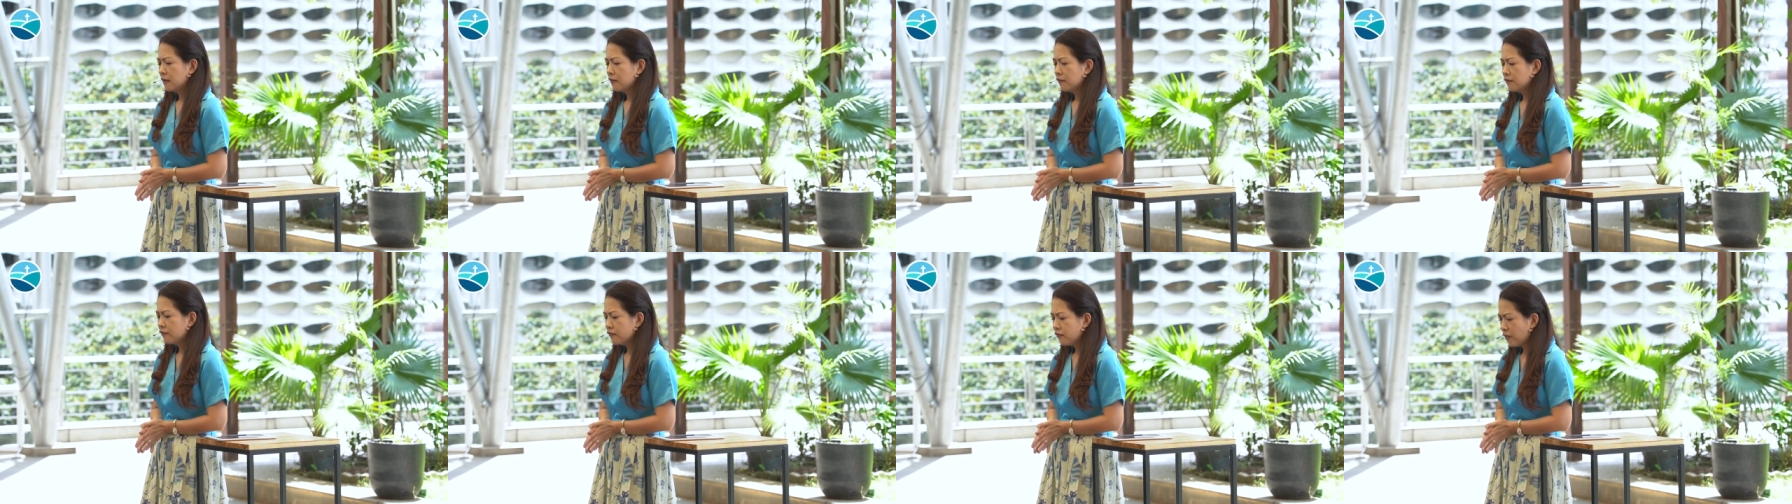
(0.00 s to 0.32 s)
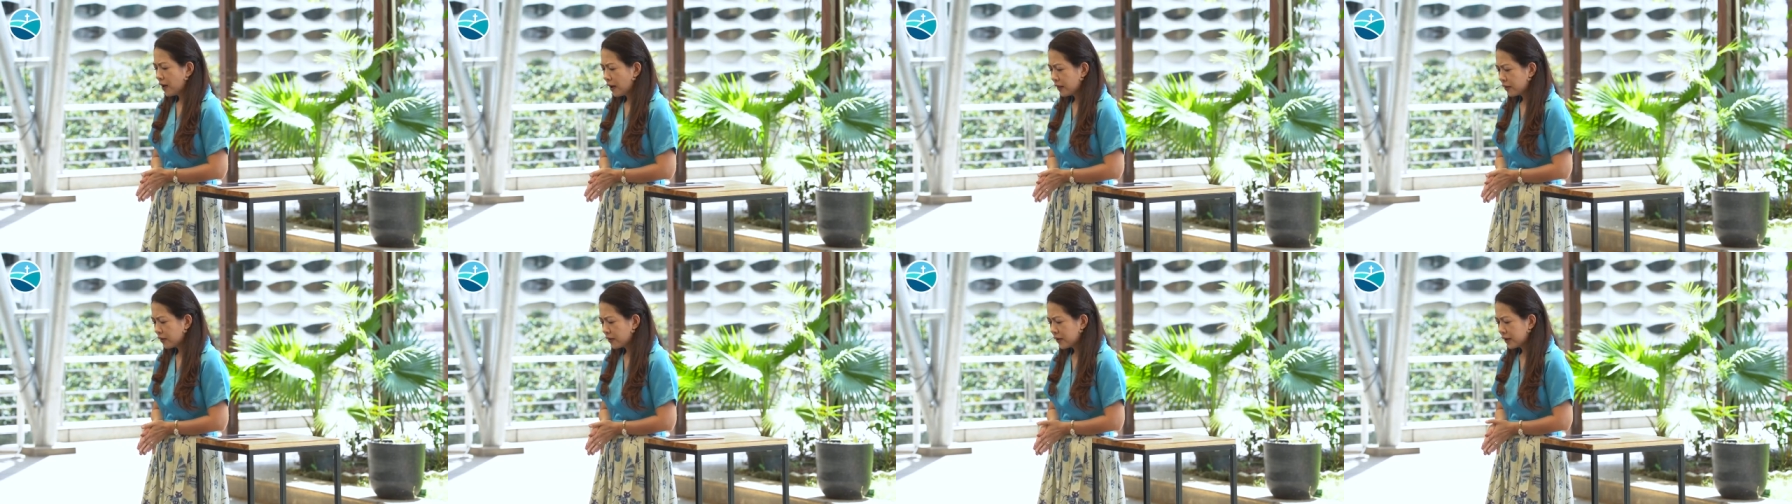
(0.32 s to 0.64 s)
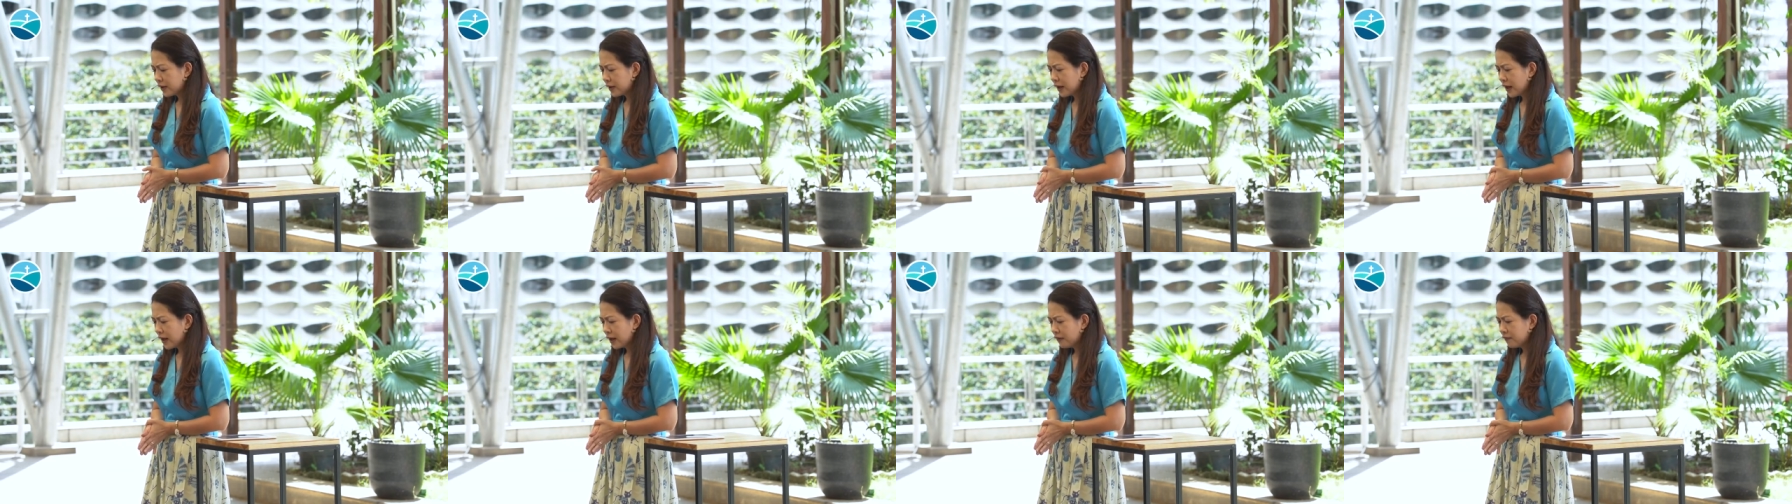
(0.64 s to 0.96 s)
Father
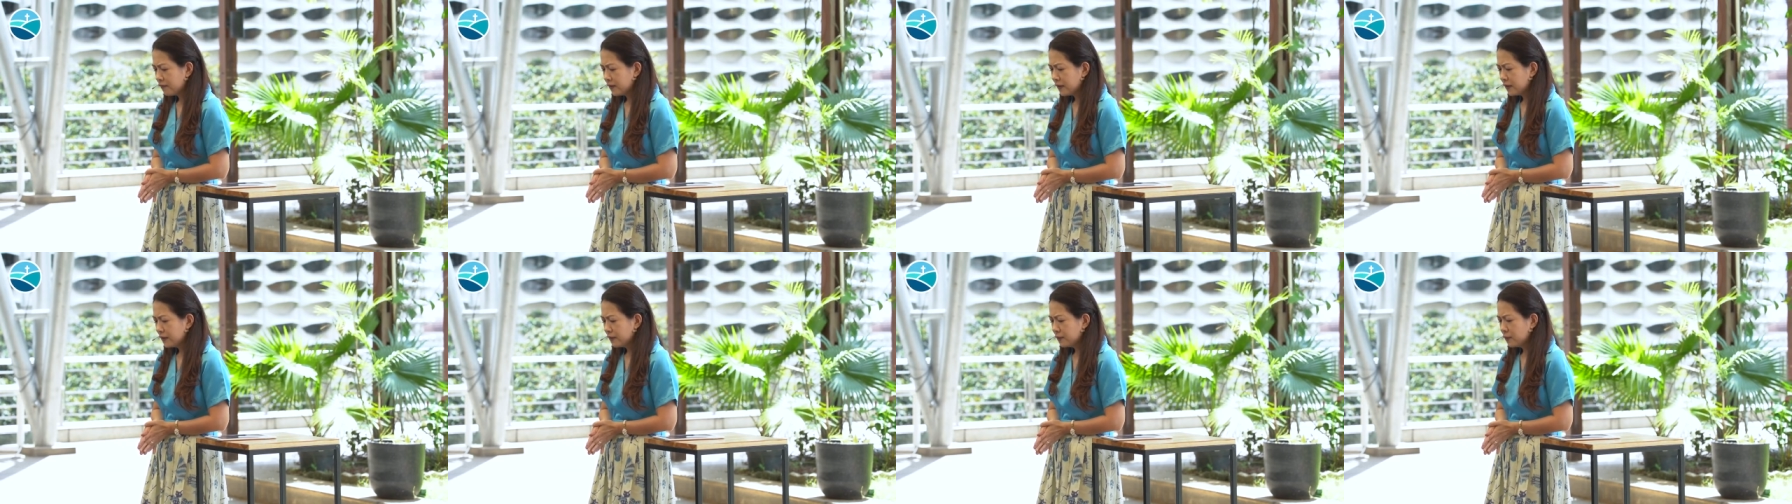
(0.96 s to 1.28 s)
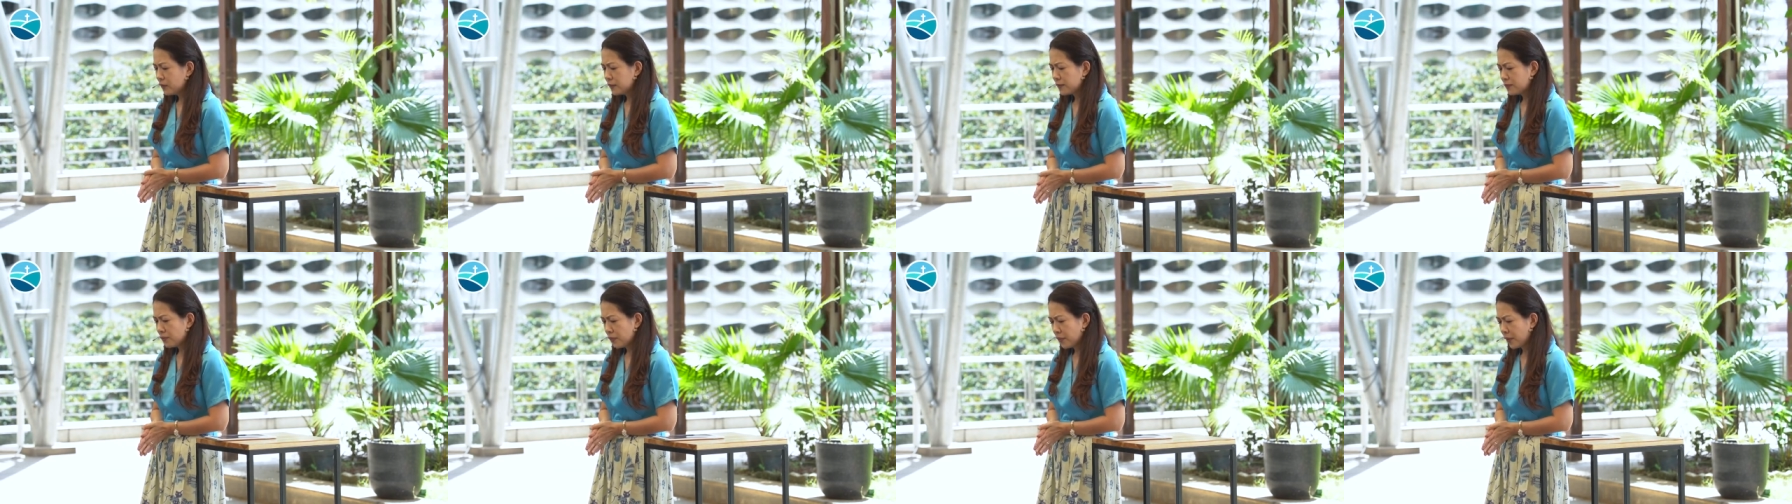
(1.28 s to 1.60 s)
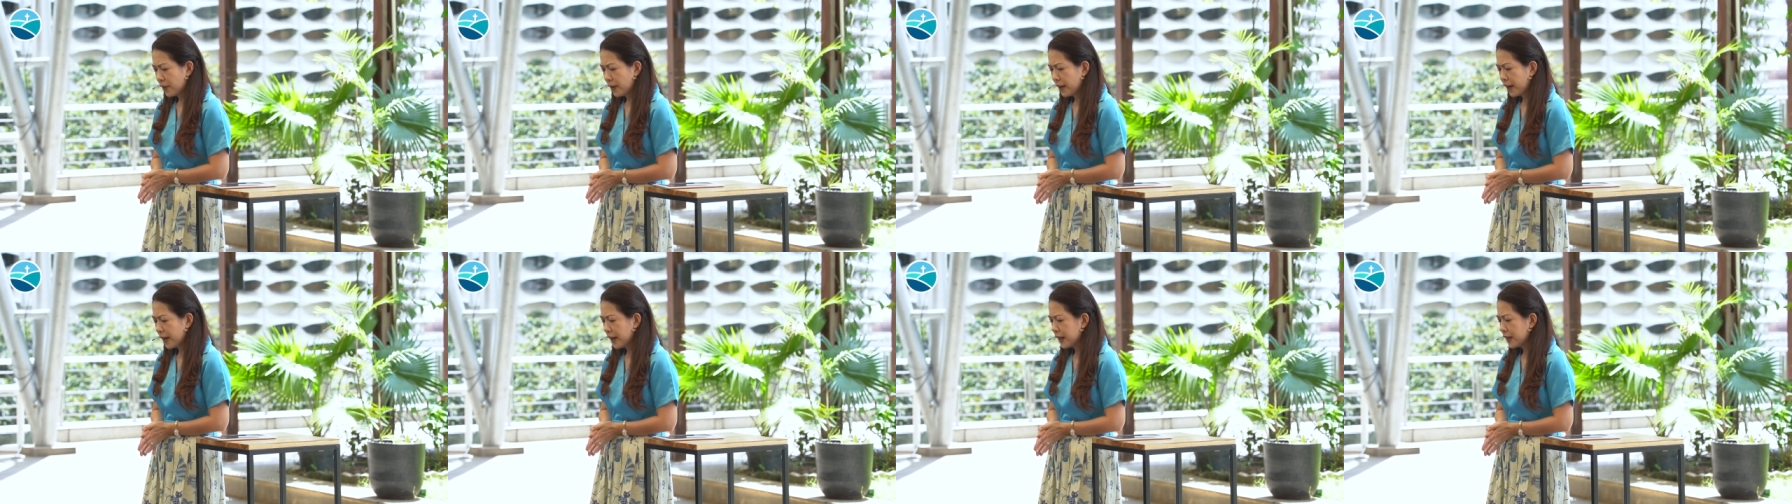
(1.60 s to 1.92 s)
in heaven, we
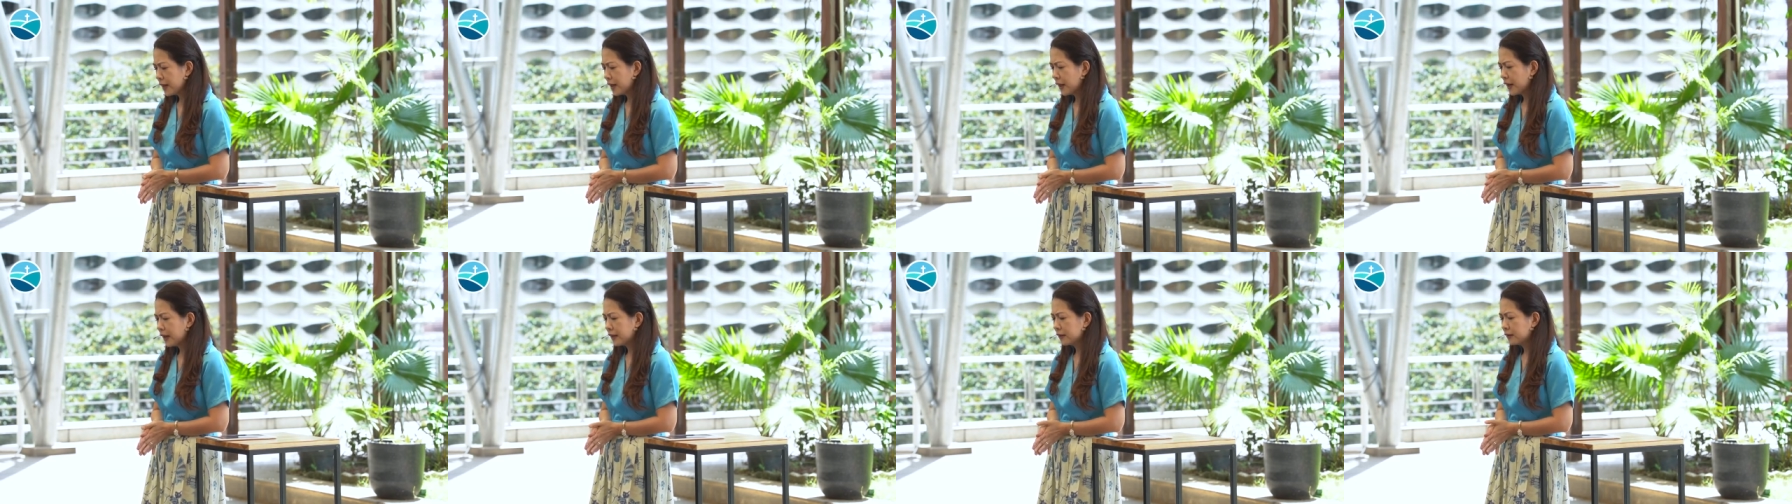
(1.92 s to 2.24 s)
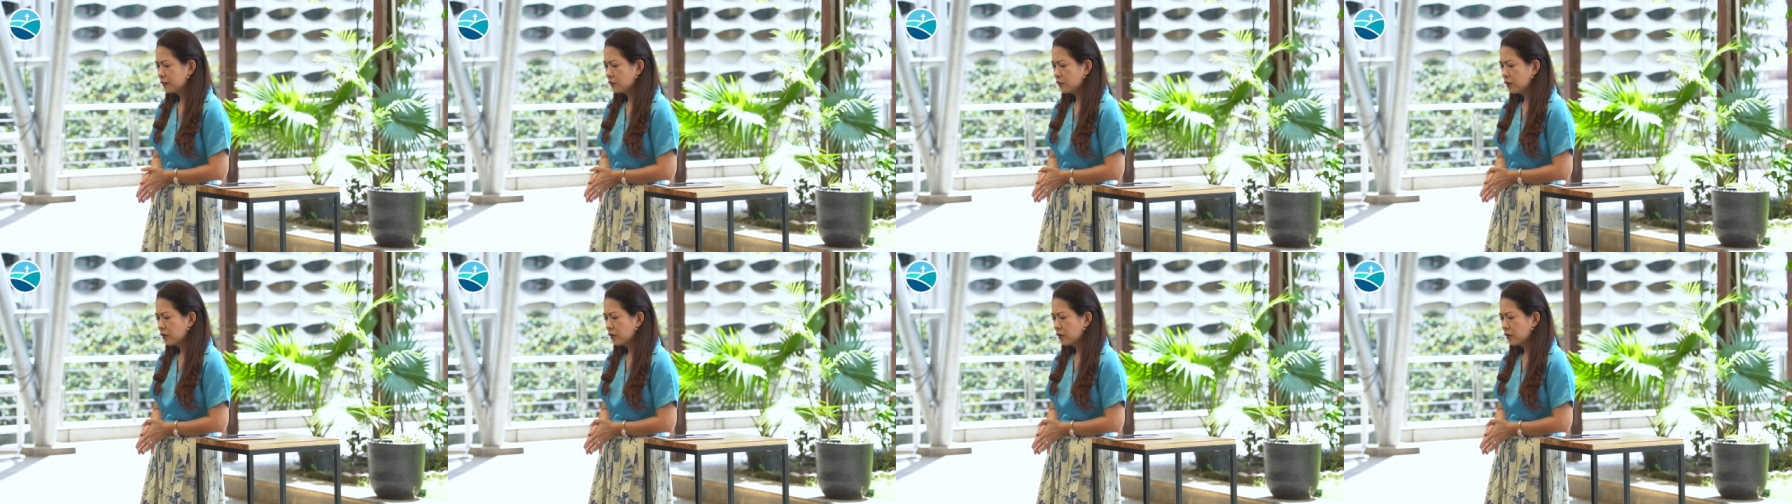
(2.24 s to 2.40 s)
pray that